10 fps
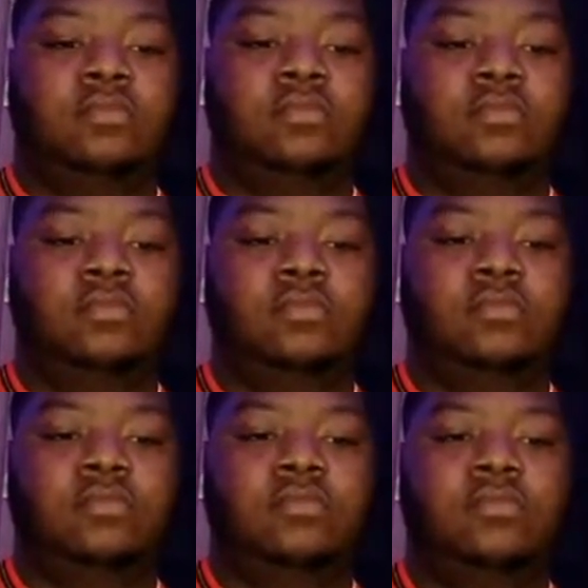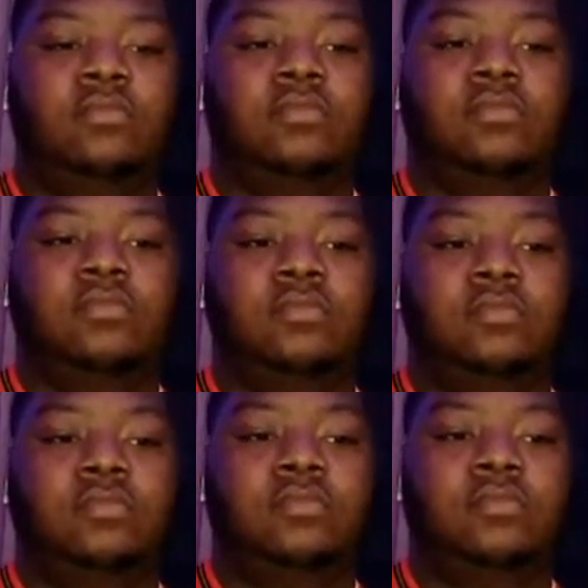
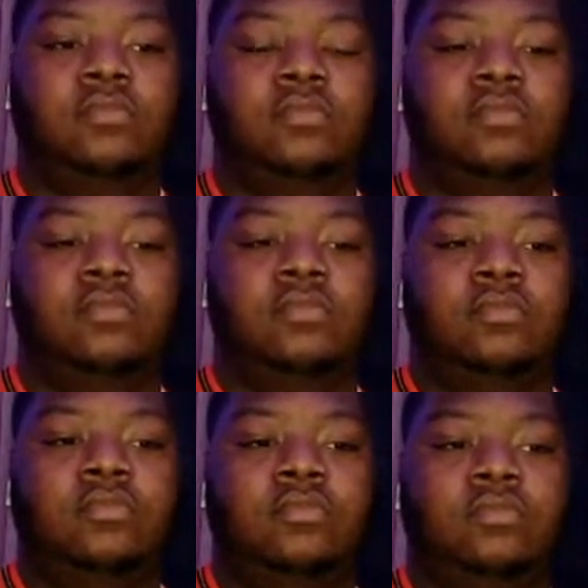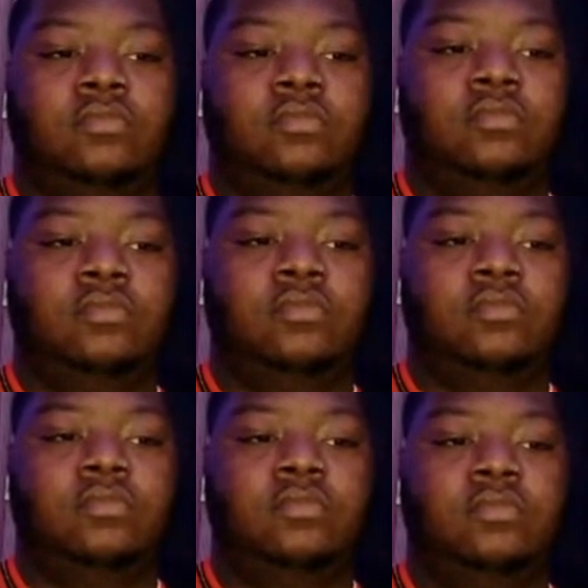
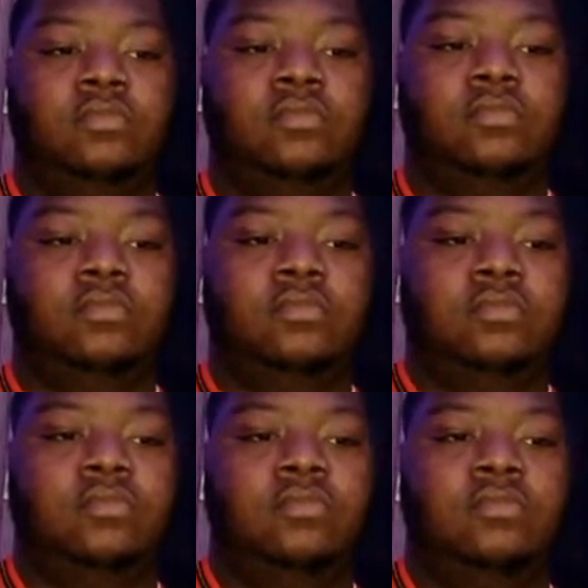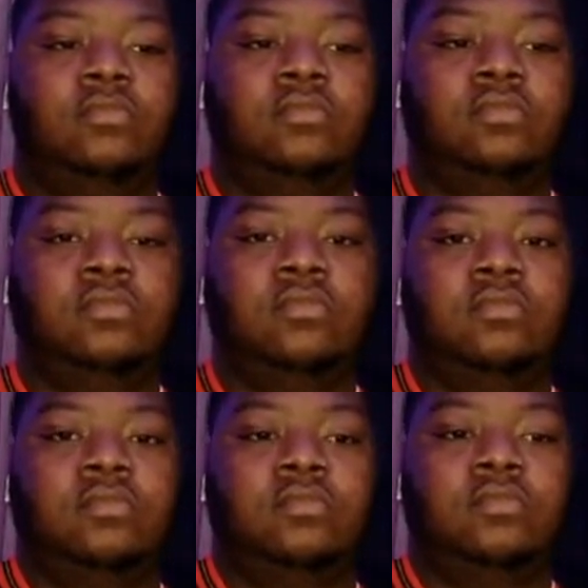
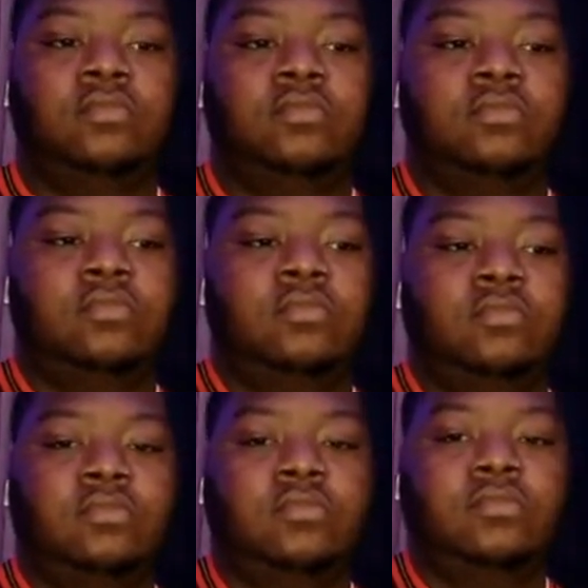(not speaking)